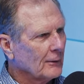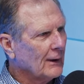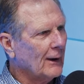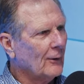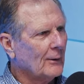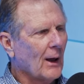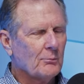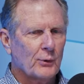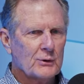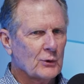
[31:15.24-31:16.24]
You know, and
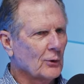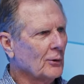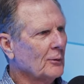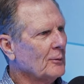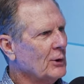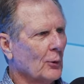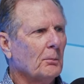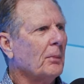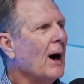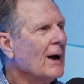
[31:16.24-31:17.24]
put your
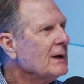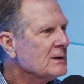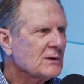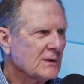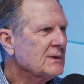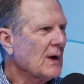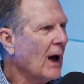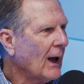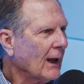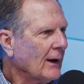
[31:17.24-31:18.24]
bias
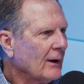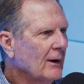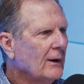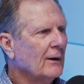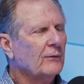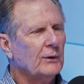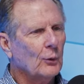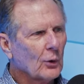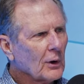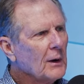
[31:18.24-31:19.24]
aside. If you
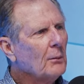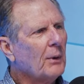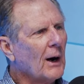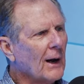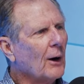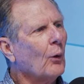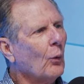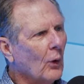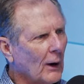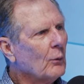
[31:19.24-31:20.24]
were going to buy it,
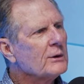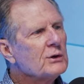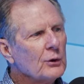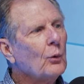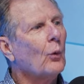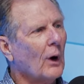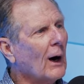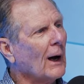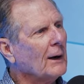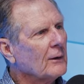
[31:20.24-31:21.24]
what would you
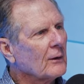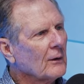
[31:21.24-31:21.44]
want?